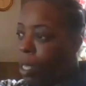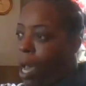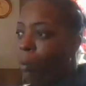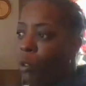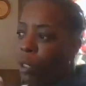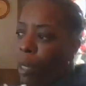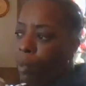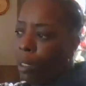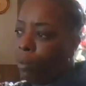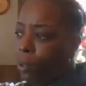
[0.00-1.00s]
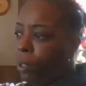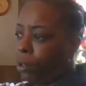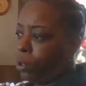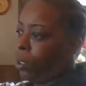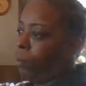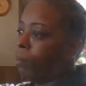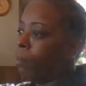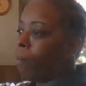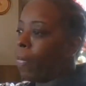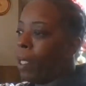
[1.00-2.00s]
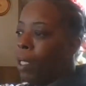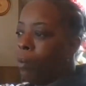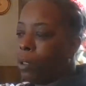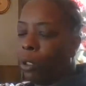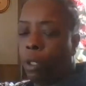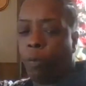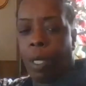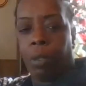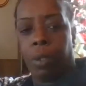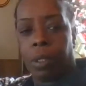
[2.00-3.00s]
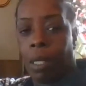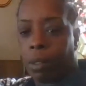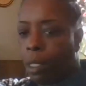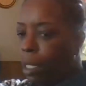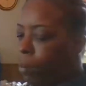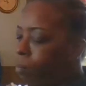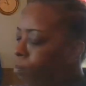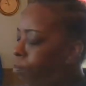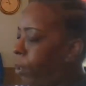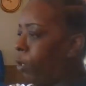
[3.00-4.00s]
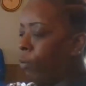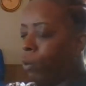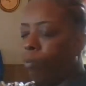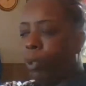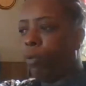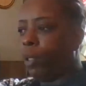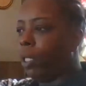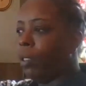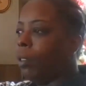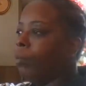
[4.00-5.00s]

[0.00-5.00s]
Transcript: I was driving down the road yesterday and it was 35 degrees outside. Beautiful, beautiful day.